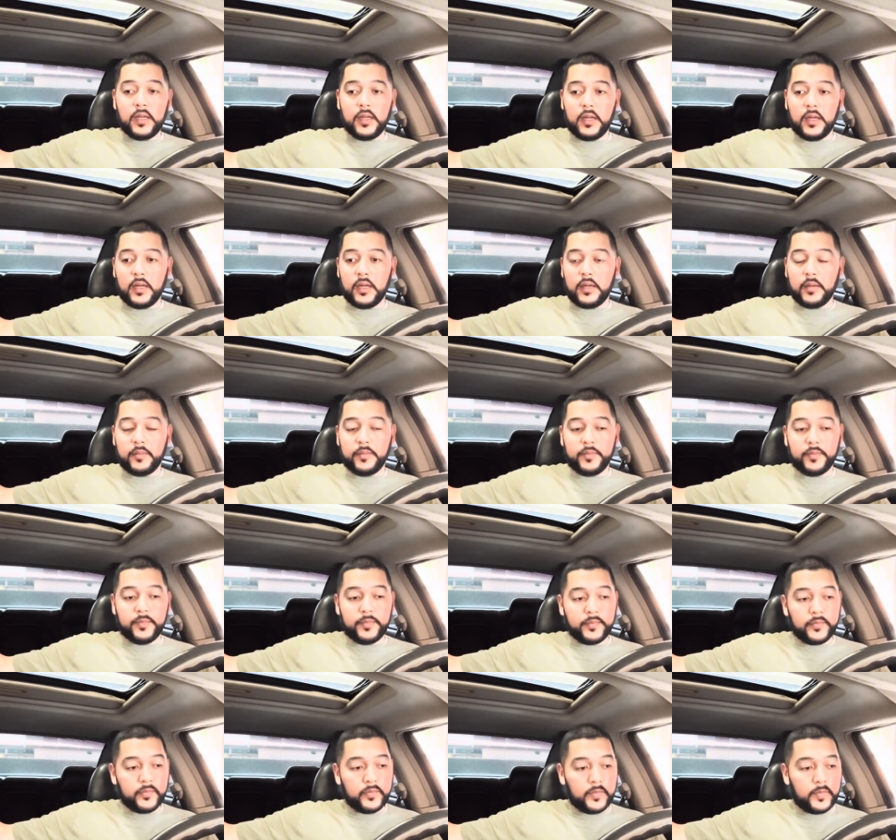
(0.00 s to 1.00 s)

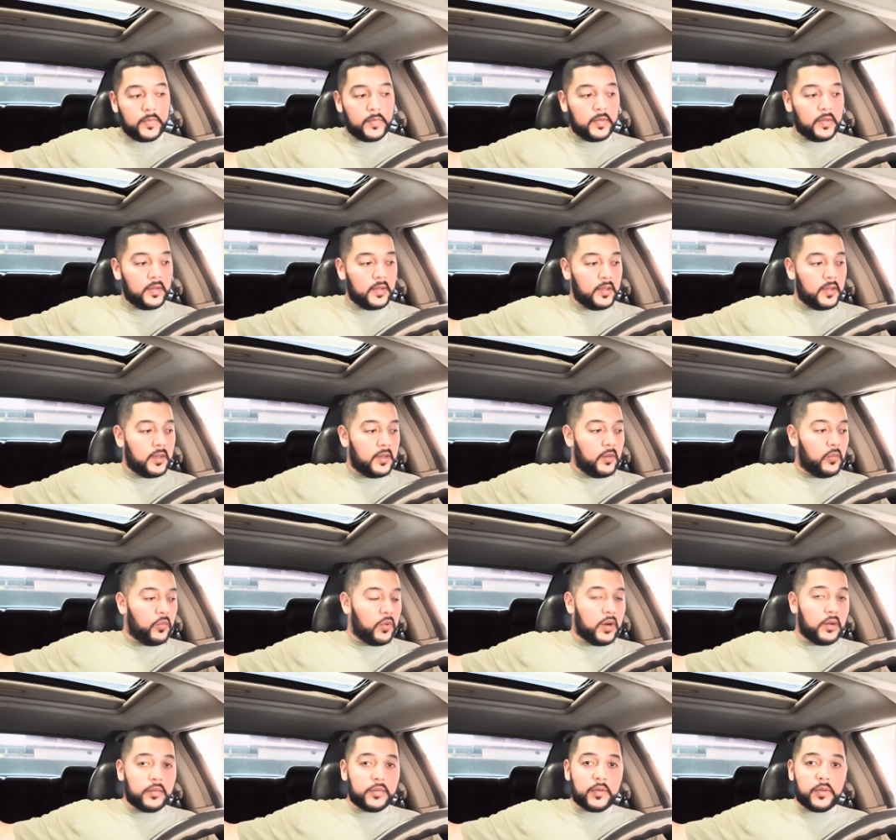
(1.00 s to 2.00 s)

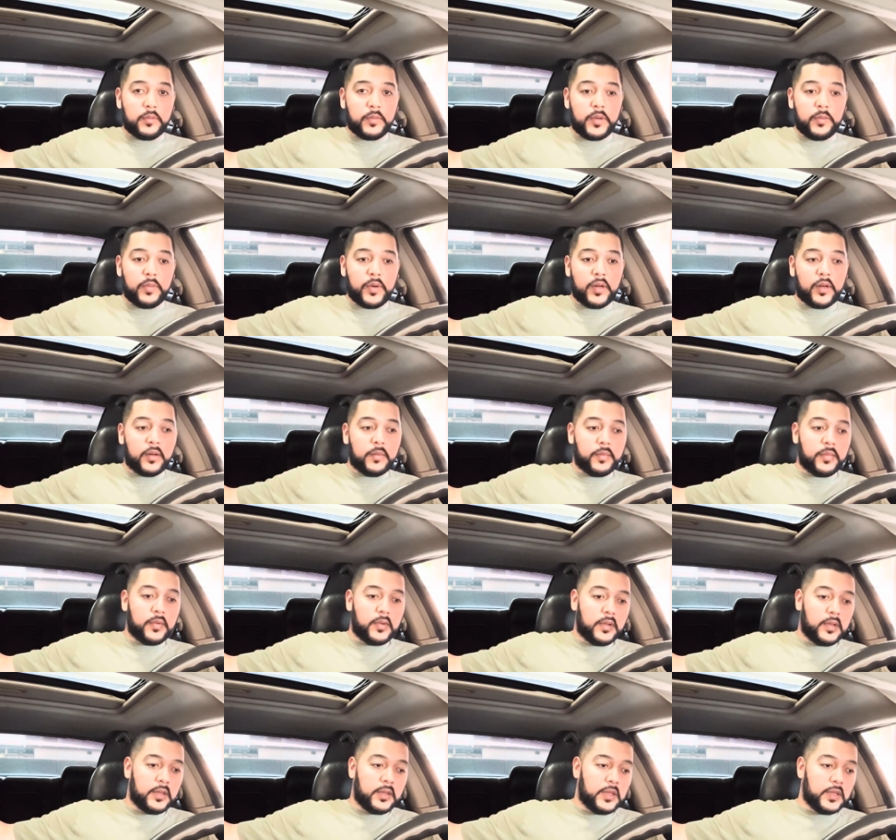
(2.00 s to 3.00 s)
what I was gonna be bringing up
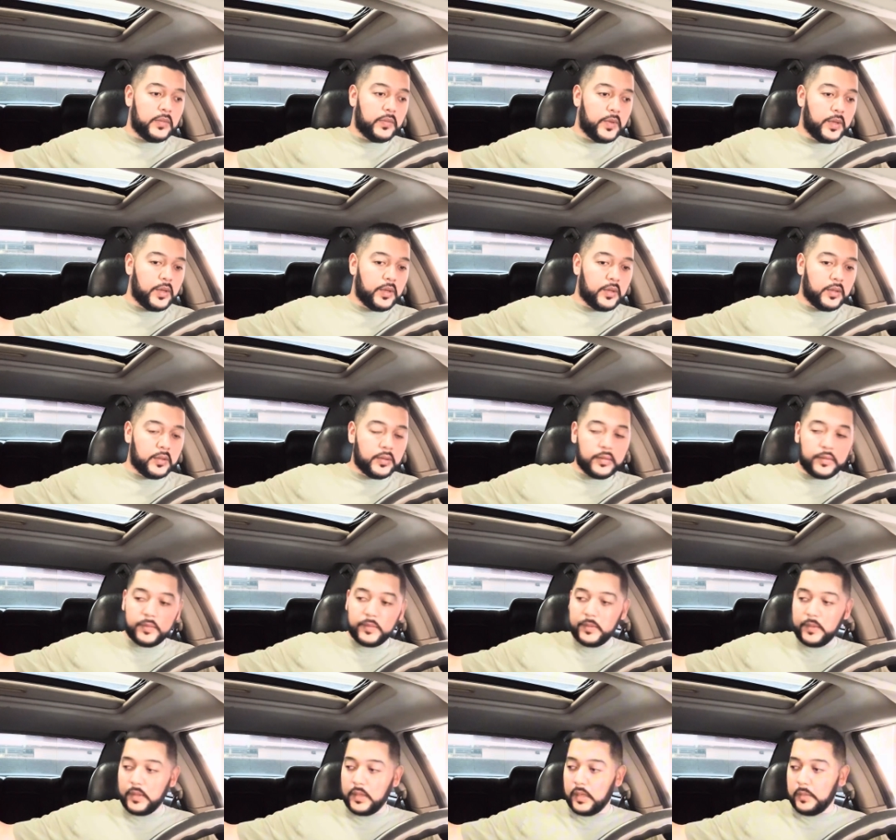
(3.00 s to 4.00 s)
in this video,
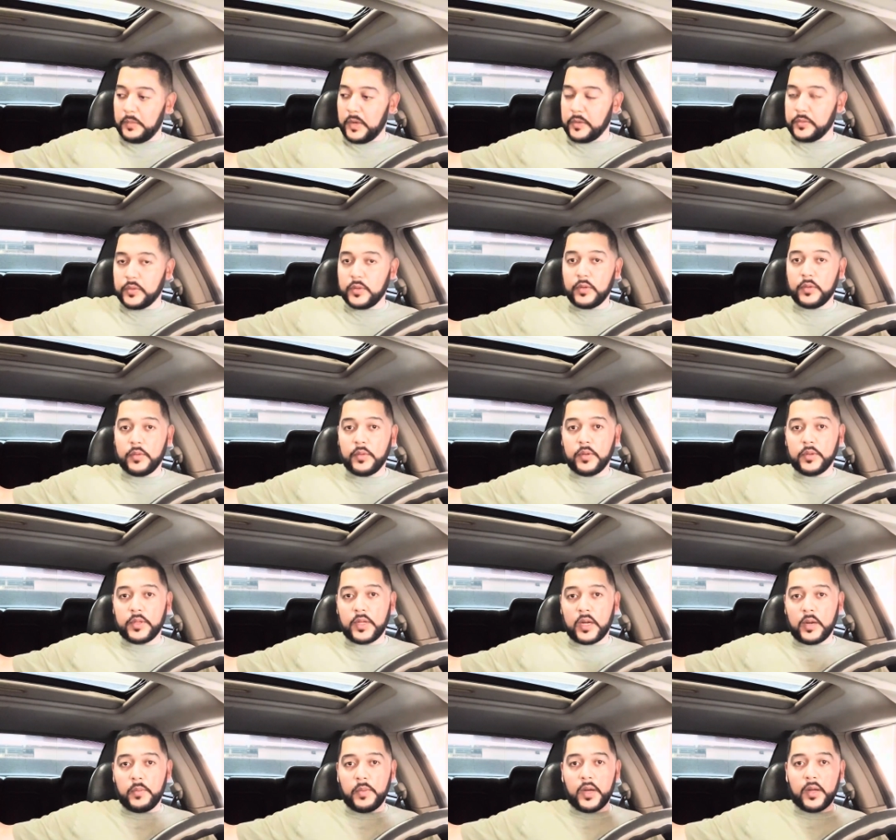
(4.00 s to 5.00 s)
I was gonna go
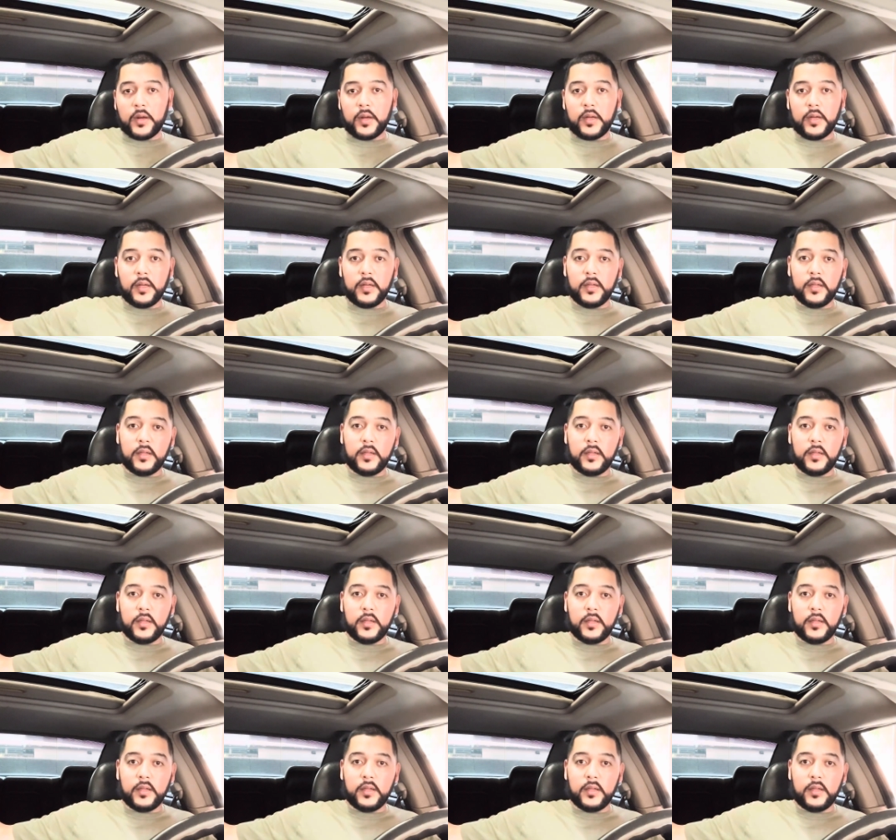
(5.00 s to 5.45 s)
talk about